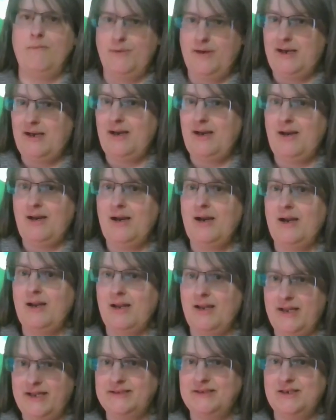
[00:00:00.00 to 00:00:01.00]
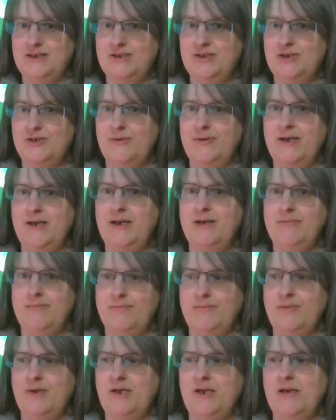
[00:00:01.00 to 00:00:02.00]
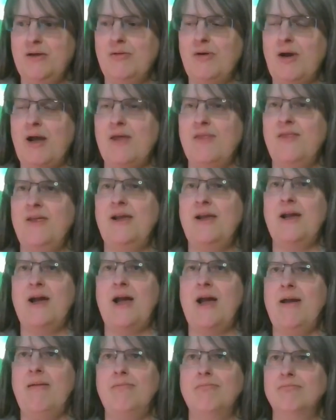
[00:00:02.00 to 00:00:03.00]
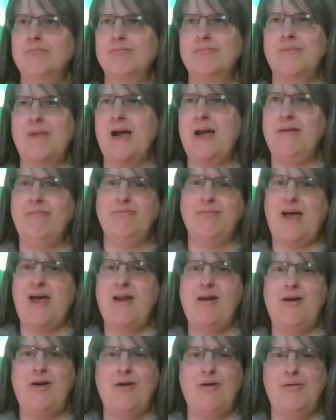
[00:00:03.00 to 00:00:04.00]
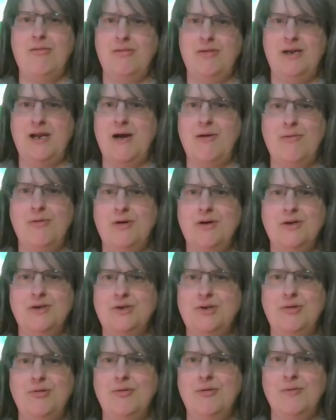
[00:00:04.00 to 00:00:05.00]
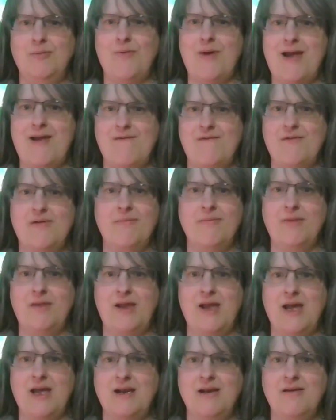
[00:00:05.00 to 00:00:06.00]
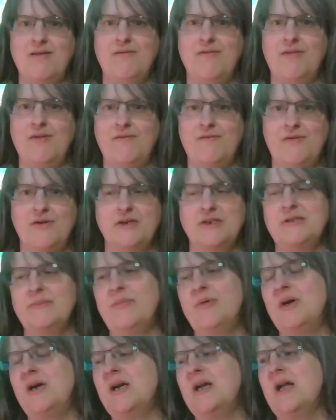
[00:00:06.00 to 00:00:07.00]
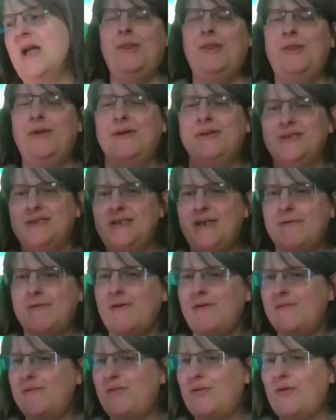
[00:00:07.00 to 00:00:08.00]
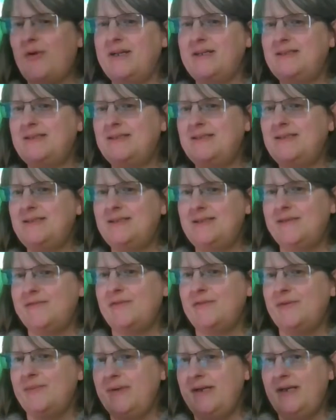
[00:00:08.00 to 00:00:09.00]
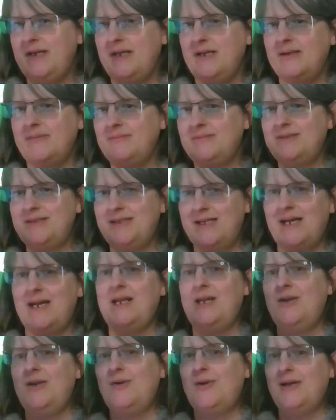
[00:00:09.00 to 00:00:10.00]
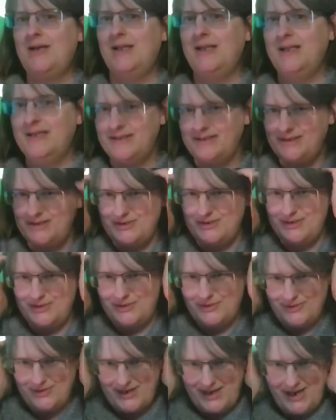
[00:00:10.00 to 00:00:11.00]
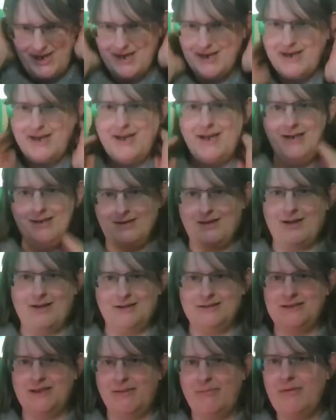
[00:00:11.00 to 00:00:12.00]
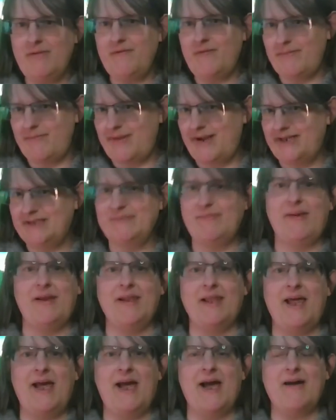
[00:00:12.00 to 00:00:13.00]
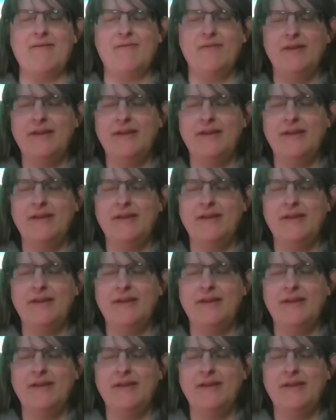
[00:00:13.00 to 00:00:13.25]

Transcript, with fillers: re-listen to it. You know, I think I'm I'm I don't know an hour or two away from the end of the first book. There's different voices, different mediums that you can listen to, and it uh, some of it makes me laugh.